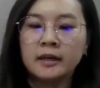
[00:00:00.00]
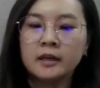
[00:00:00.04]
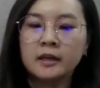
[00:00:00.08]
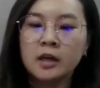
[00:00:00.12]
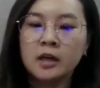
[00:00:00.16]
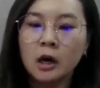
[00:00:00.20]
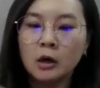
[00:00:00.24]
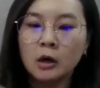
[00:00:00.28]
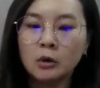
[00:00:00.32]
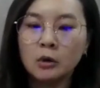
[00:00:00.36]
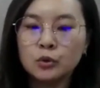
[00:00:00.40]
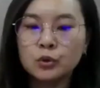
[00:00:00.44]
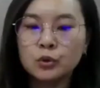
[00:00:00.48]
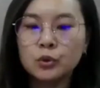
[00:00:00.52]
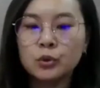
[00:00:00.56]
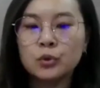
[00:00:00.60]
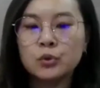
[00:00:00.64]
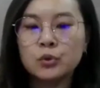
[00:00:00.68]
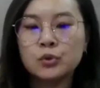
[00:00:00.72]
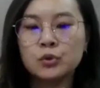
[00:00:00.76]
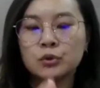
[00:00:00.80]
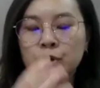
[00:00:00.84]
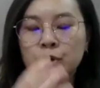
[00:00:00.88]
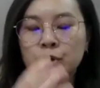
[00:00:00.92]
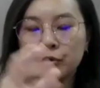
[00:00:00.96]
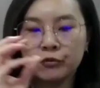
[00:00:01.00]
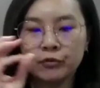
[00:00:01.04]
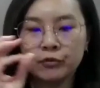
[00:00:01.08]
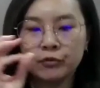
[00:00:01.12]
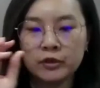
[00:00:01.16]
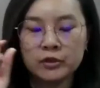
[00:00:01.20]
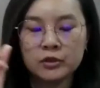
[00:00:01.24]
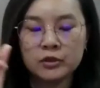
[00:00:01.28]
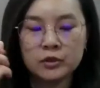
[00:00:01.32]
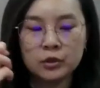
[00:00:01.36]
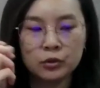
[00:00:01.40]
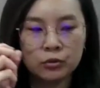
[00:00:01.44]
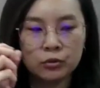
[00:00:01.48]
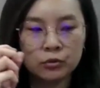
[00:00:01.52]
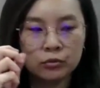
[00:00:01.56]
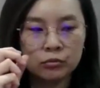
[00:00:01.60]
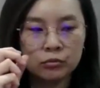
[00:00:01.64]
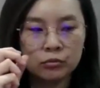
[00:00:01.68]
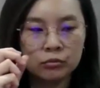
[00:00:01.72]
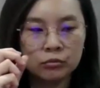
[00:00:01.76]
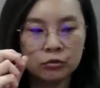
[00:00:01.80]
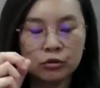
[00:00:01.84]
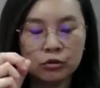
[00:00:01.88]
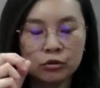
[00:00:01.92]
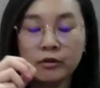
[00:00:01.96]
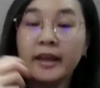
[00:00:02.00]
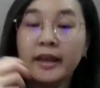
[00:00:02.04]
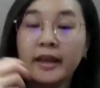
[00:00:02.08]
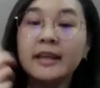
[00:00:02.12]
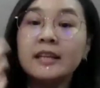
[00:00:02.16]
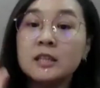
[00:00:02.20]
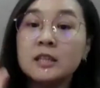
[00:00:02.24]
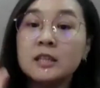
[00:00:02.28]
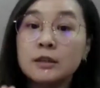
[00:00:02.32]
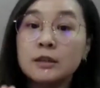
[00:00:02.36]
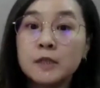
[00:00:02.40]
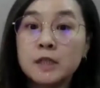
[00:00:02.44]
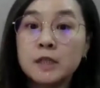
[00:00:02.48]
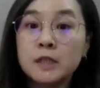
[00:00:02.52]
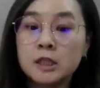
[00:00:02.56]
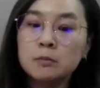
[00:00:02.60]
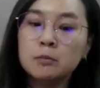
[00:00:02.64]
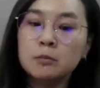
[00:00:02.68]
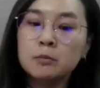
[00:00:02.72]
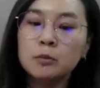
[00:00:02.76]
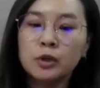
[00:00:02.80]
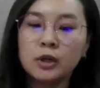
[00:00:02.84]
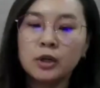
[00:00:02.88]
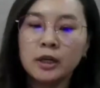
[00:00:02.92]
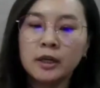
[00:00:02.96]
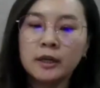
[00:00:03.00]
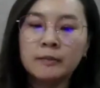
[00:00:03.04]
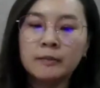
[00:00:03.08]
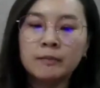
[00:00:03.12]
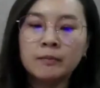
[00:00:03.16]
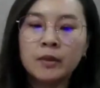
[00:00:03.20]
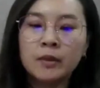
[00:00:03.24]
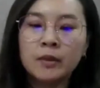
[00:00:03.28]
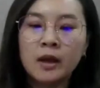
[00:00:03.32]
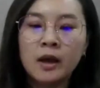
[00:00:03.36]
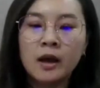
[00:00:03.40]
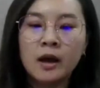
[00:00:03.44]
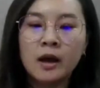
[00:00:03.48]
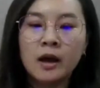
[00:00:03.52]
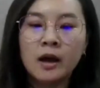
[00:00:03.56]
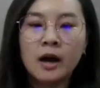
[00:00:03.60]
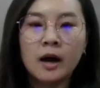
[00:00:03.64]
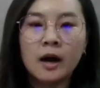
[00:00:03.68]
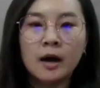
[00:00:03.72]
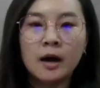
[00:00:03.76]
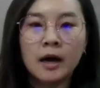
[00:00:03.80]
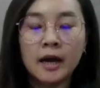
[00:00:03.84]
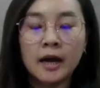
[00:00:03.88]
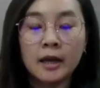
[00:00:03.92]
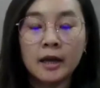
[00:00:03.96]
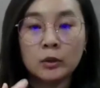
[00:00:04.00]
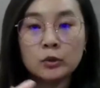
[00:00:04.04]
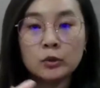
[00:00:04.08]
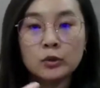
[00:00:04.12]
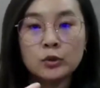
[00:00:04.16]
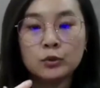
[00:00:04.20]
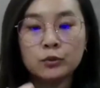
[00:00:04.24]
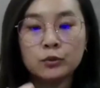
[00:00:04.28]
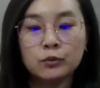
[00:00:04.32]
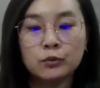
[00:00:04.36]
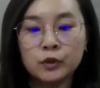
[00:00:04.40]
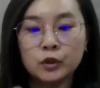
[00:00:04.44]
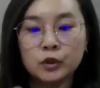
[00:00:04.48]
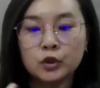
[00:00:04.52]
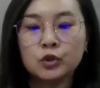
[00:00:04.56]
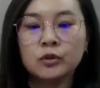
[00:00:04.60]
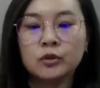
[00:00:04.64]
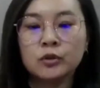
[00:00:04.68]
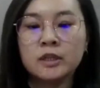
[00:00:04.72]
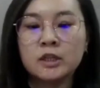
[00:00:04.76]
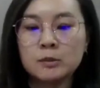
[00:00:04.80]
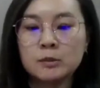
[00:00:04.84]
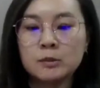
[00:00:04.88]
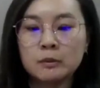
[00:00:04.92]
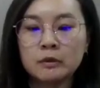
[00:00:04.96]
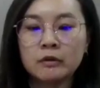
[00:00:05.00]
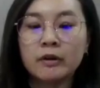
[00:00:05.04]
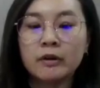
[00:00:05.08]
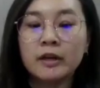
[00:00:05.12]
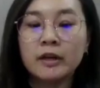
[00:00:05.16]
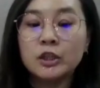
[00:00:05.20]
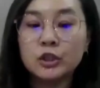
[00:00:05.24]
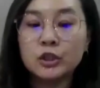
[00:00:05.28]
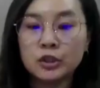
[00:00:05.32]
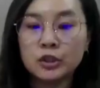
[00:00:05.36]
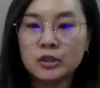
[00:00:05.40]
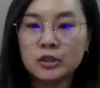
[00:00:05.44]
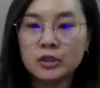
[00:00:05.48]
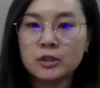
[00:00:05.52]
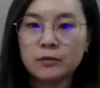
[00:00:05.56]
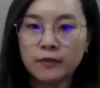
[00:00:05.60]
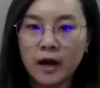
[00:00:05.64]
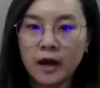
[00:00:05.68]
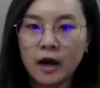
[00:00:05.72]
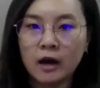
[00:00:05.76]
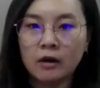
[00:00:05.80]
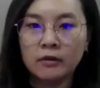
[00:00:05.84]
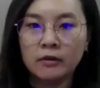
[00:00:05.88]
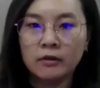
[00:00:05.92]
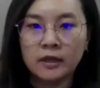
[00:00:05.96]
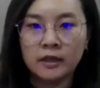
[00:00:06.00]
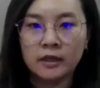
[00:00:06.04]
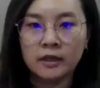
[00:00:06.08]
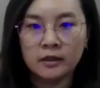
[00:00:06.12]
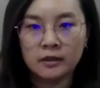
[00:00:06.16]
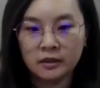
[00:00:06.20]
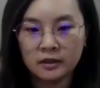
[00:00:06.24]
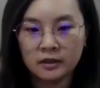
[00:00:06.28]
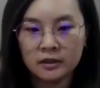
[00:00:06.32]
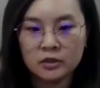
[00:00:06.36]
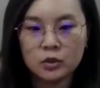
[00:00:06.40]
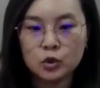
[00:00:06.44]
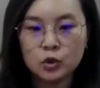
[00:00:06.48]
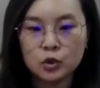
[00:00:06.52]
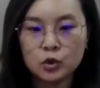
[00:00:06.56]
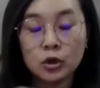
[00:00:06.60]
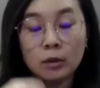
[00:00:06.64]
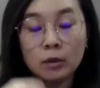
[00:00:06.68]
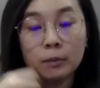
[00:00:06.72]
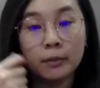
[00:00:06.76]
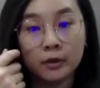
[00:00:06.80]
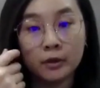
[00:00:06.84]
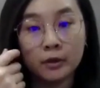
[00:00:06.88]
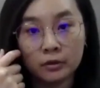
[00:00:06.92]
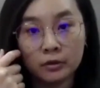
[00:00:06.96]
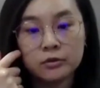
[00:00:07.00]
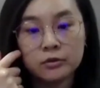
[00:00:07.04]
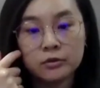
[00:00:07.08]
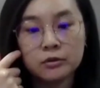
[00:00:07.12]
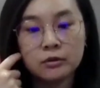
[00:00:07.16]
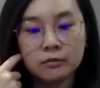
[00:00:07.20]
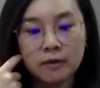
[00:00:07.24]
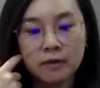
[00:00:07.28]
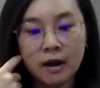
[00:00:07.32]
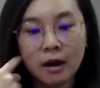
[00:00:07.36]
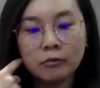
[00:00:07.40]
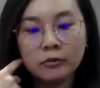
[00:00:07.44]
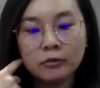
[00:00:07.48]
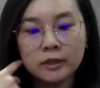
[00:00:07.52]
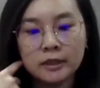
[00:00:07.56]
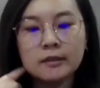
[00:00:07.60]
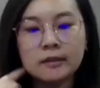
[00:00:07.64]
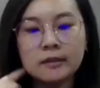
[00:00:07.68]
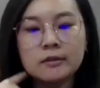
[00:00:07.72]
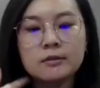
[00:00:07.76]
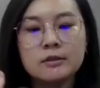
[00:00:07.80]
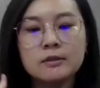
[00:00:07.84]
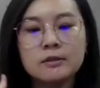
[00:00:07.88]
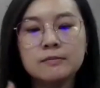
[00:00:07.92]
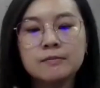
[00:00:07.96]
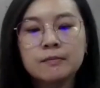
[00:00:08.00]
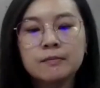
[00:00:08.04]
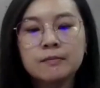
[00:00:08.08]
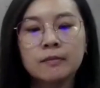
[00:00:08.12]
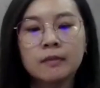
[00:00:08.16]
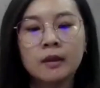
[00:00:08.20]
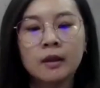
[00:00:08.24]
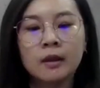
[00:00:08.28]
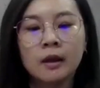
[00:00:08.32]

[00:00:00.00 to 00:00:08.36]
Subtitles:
and cultural sort of this creative stimuli, and also visual inspirations found in these tropical surroundings.